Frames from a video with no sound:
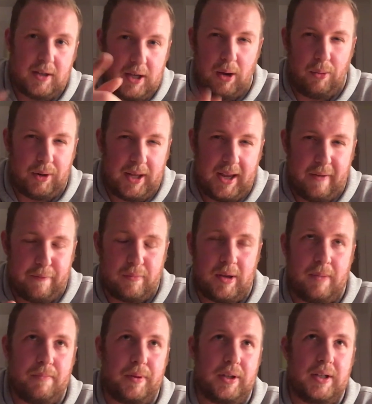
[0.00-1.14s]
I want to hear from you,
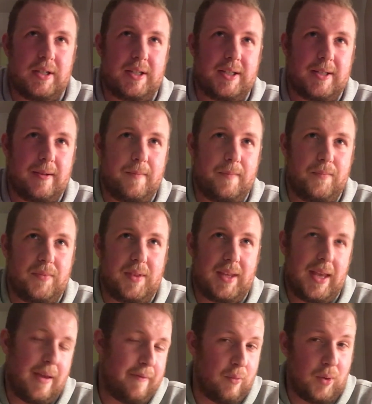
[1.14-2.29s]
because
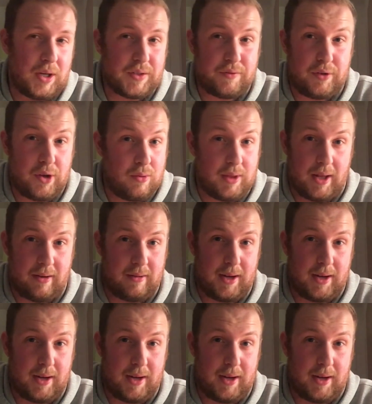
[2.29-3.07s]
if it works for you then,